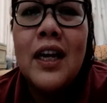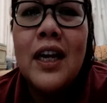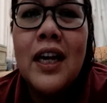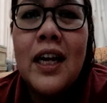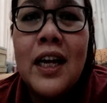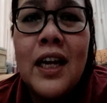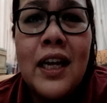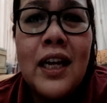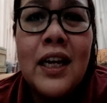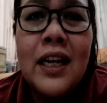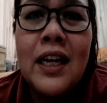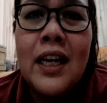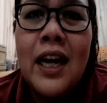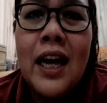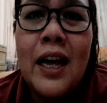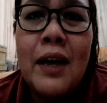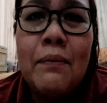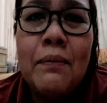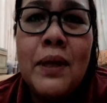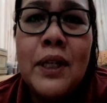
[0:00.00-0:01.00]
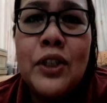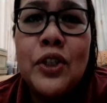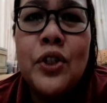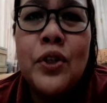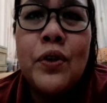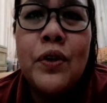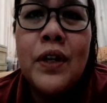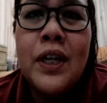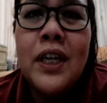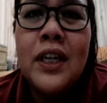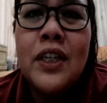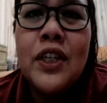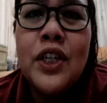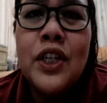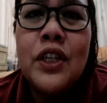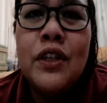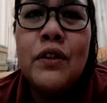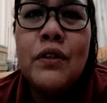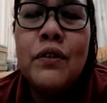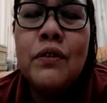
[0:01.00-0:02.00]
I'm introing
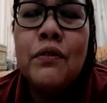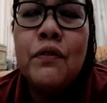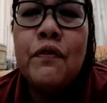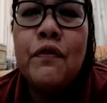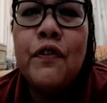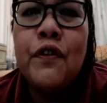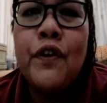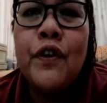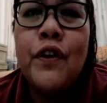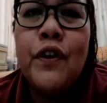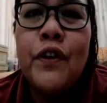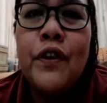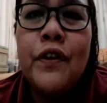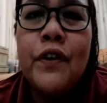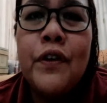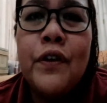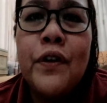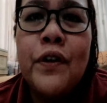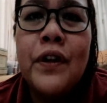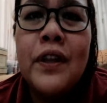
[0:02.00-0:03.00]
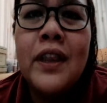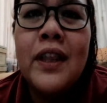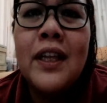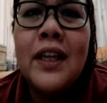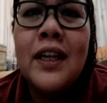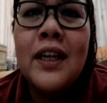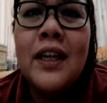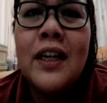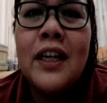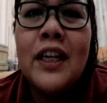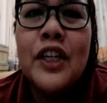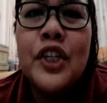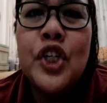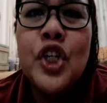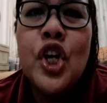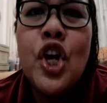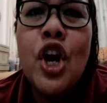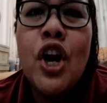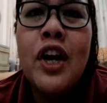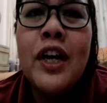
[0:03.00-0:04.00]
you for the
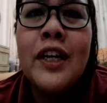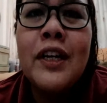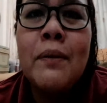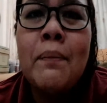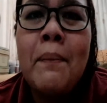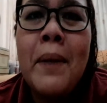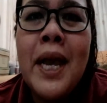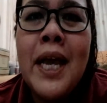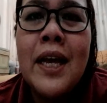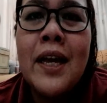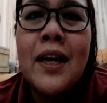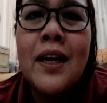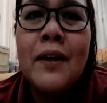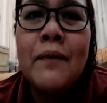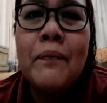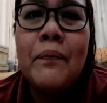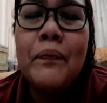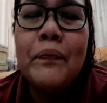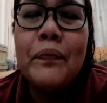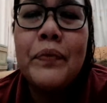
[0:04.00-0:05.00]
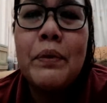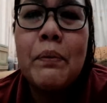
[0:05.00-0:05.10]
non-makeup